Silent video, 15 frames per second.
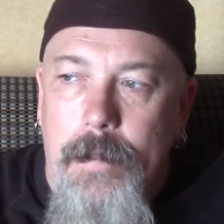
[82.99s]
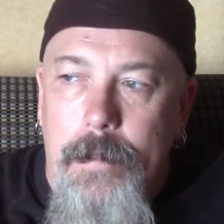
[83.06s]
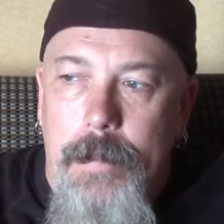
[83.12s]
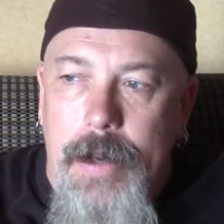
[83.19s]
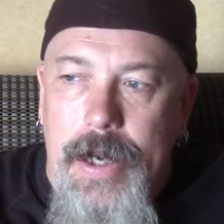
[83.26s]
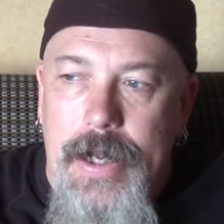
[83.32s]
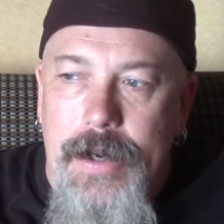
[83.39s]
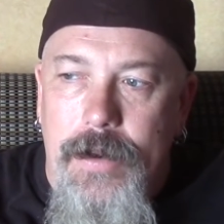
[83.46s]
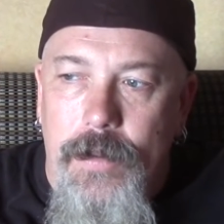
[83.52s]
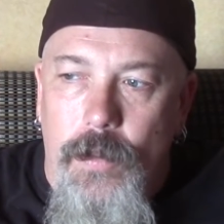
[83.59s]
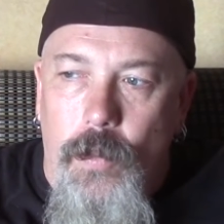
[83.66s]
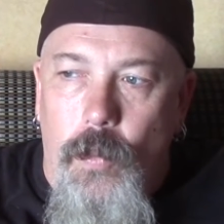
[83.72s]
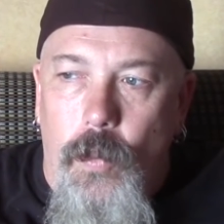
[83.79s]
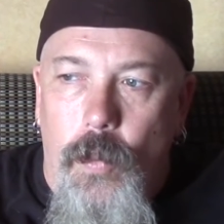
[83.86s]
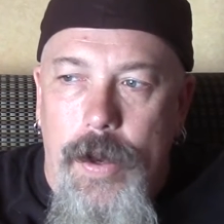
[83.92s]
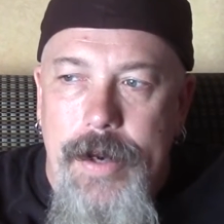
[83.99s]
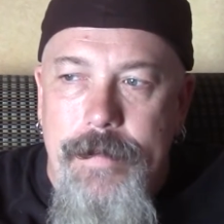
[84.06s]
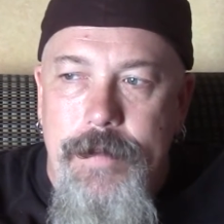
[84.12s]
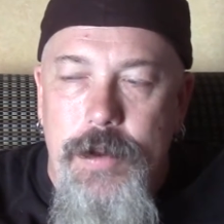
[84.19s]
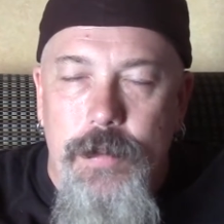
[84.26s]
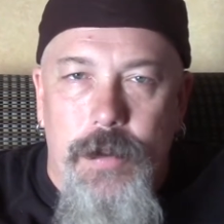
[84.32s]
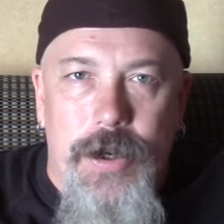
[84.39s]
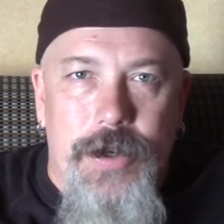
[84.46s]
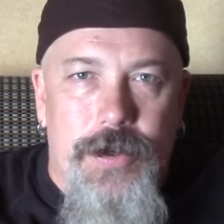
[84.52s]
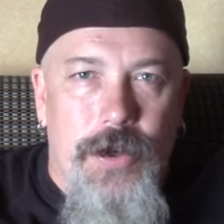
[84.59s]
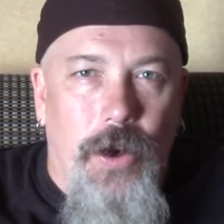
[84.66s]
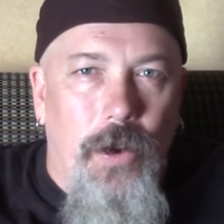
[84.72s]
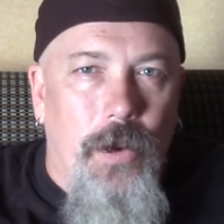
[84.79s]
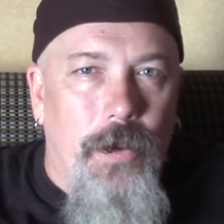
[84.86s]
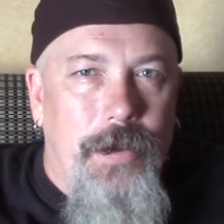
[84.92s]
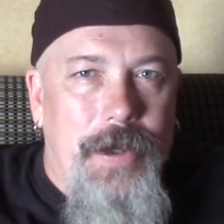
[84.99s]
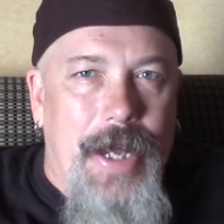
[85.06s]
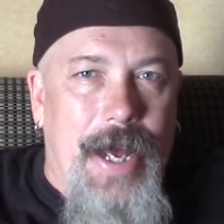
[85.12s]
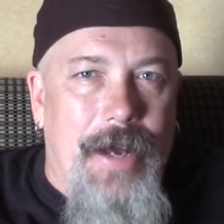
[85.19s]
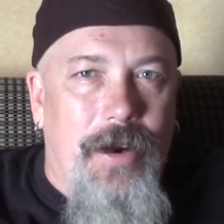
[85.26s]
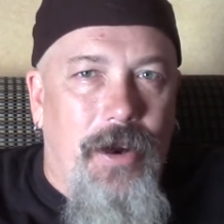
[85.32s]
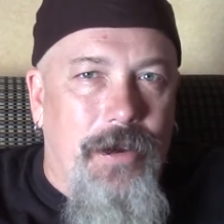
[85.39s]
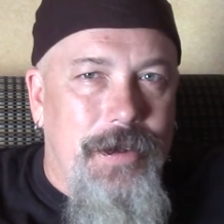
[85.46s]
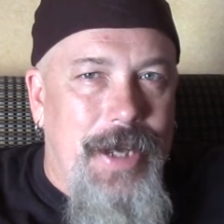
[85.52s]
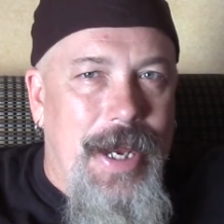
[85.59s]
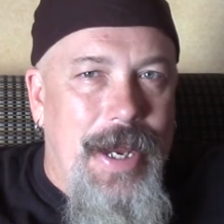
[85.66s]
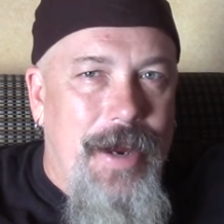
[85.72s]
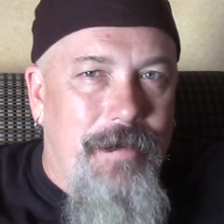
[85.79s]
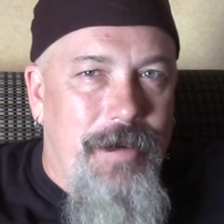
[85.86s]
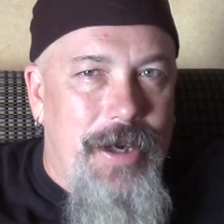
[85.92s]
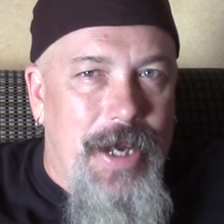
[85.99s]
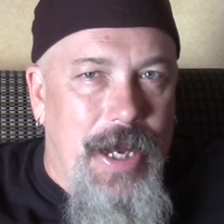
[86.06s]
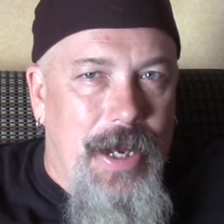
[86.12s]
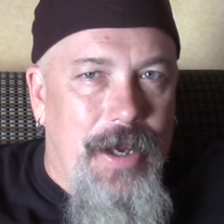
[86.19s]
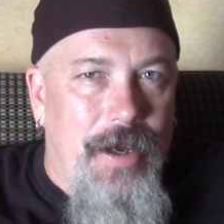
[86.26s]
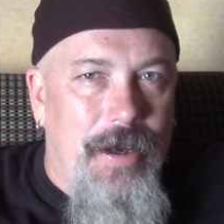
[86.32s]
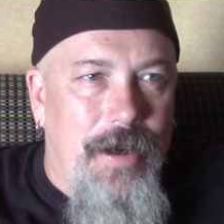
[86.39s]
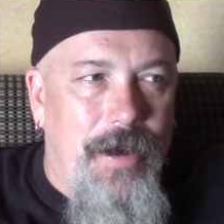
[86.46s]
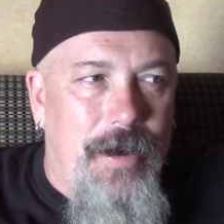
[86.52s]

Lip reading: But what if you weren't told that all day, every day,